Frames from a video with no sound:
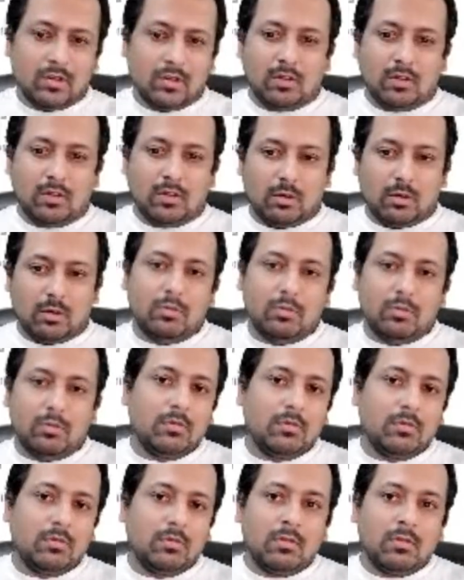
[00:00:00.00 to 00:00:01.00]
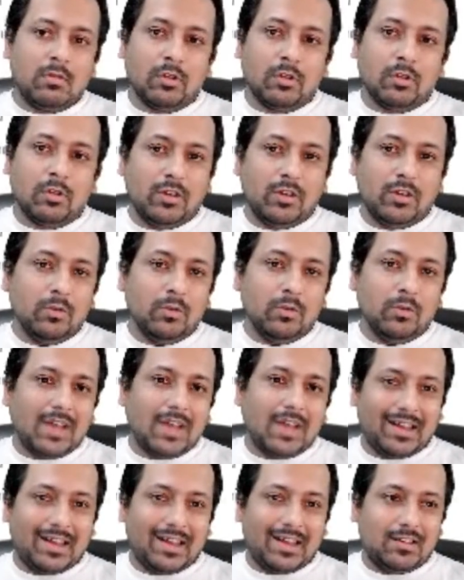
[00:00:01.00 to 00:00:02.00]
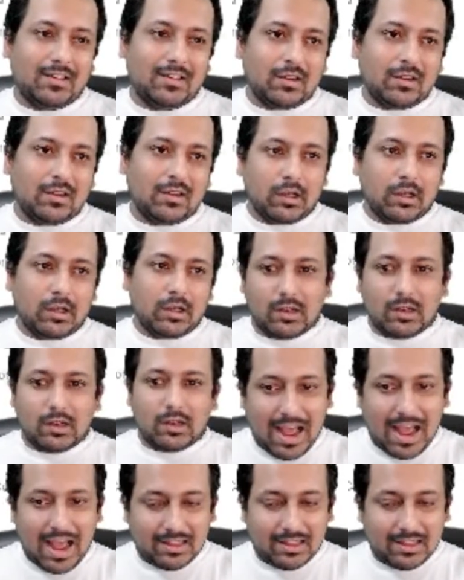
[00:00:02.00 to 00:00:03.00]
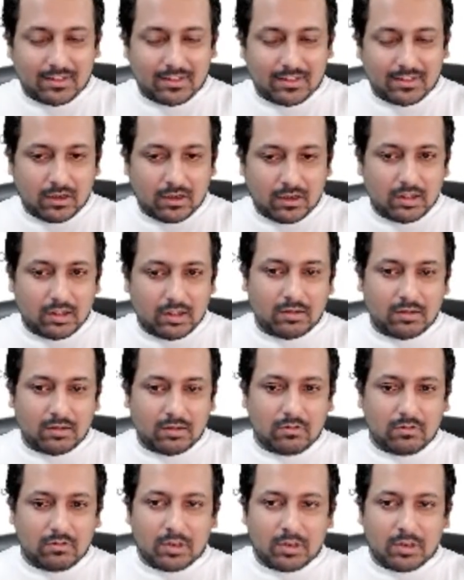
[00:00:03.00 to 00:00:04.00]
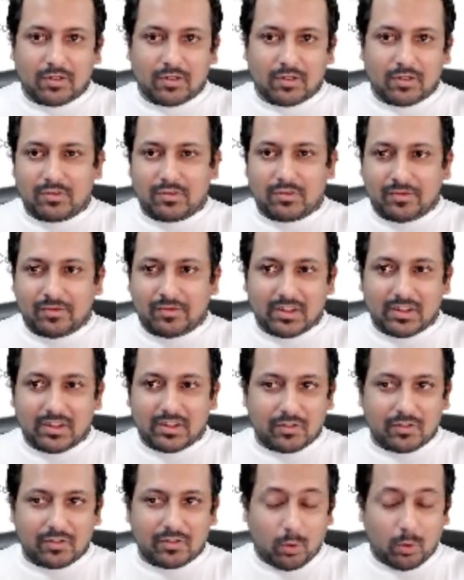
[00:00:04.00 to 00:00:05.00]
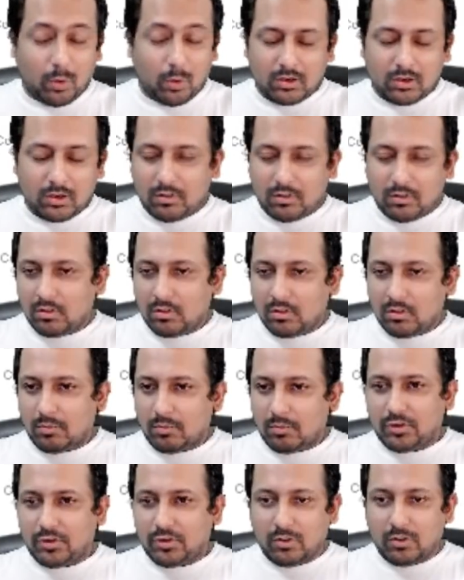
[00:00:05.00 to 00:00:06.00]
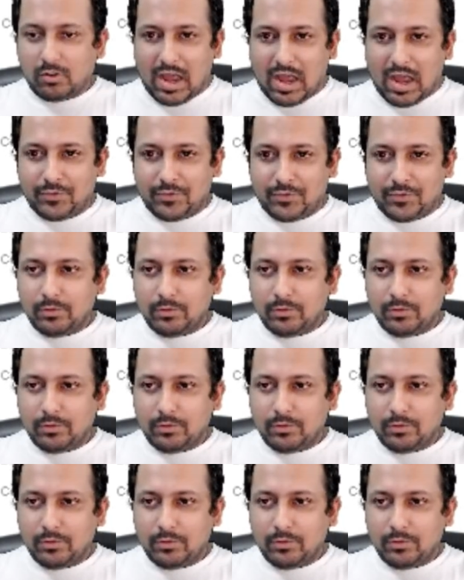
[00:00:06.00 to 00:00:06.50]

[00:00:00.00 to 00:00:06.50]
So you can use that kernel as a little bit of reference if you want, but you don't have